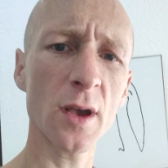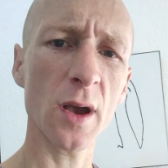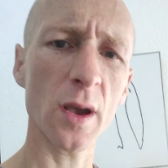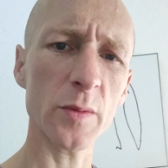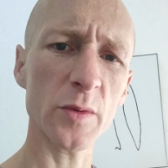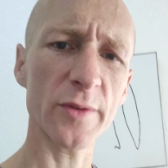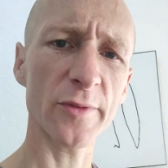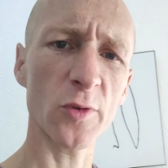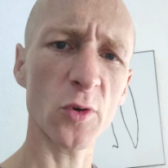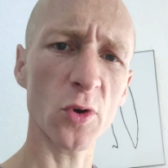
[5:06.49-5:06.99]

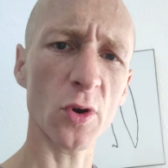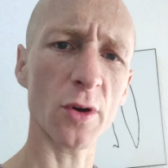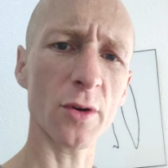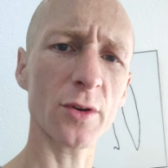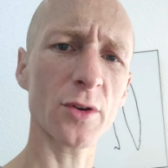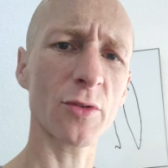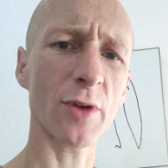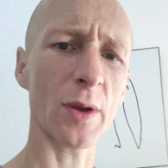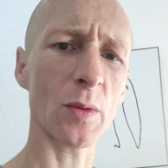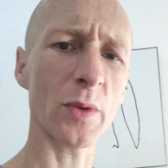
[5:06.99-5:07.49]
Hope you've all
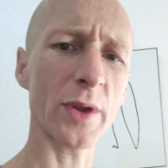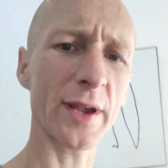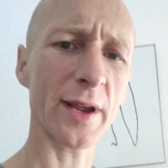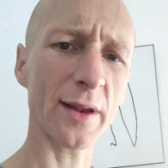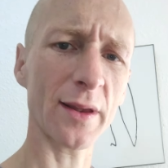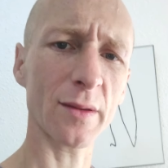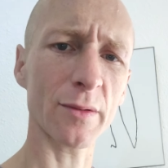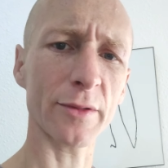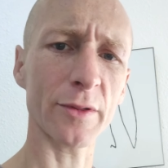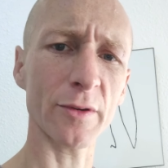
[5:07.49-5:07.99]
got great
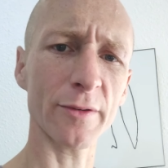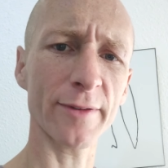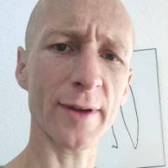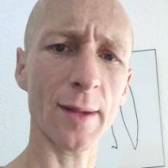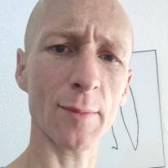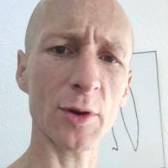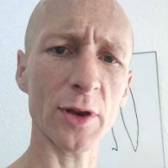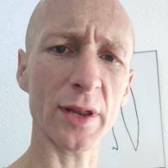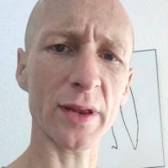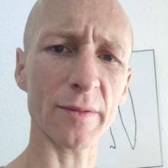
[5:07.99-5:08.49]
weekends with your
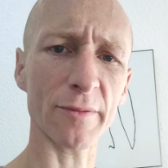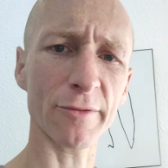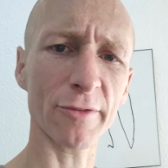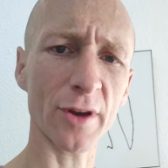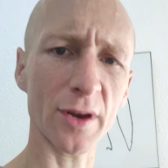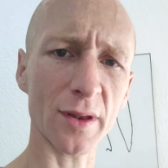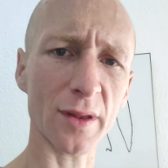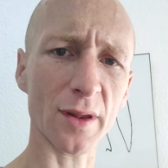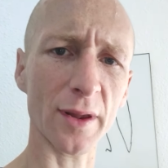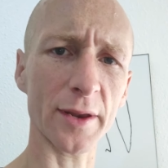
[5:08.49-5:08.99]
families and
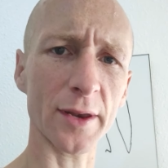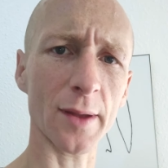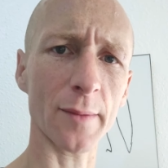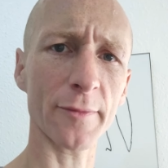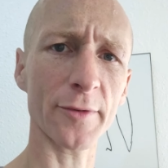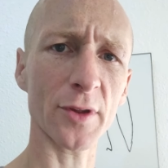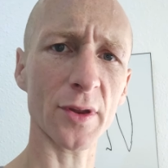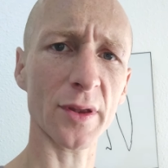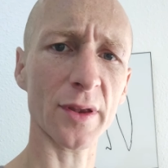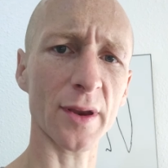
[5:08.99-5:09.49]
friends lined
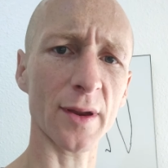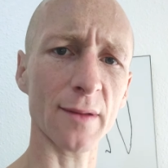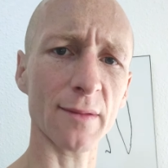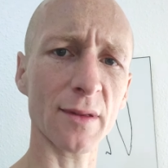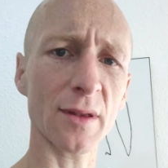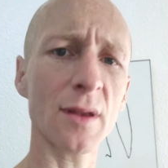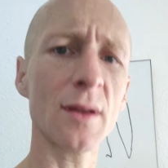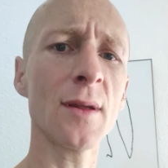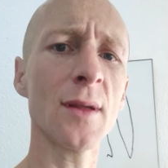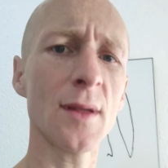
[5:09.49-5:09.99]
up for
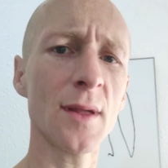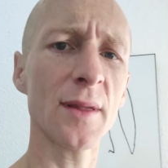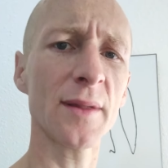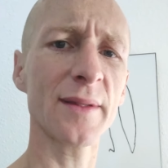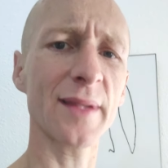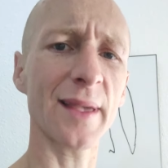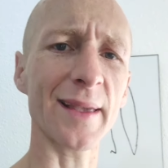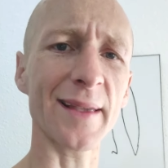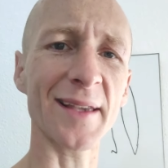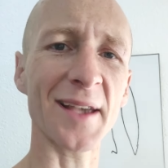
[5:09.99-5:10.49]
yourselves.
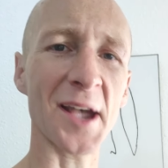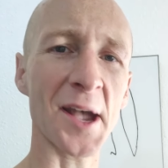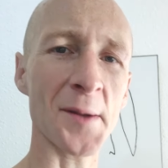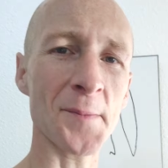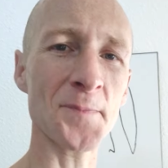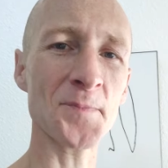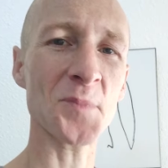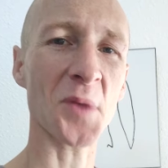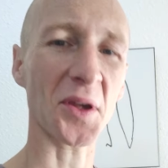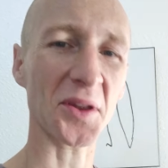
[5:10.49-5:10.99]
Take care.
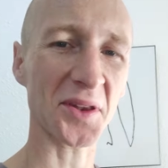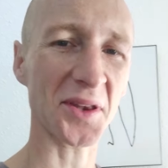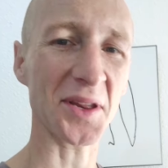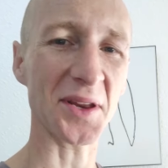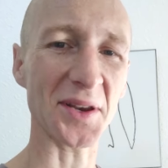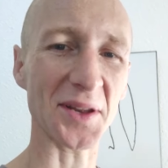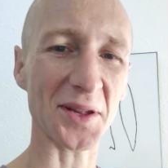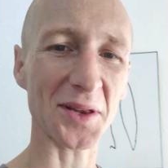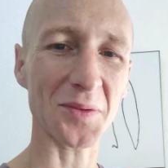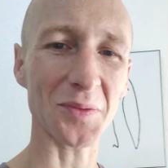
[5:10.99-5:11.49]
I'll see
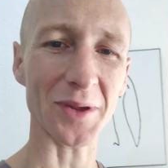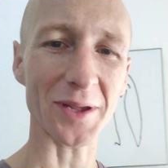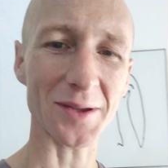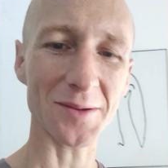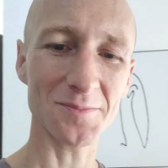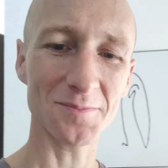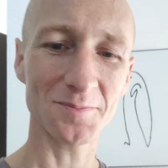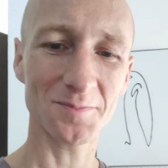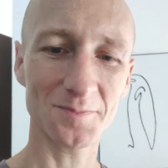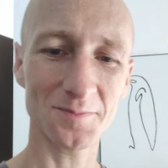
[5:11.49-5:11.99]
you next week.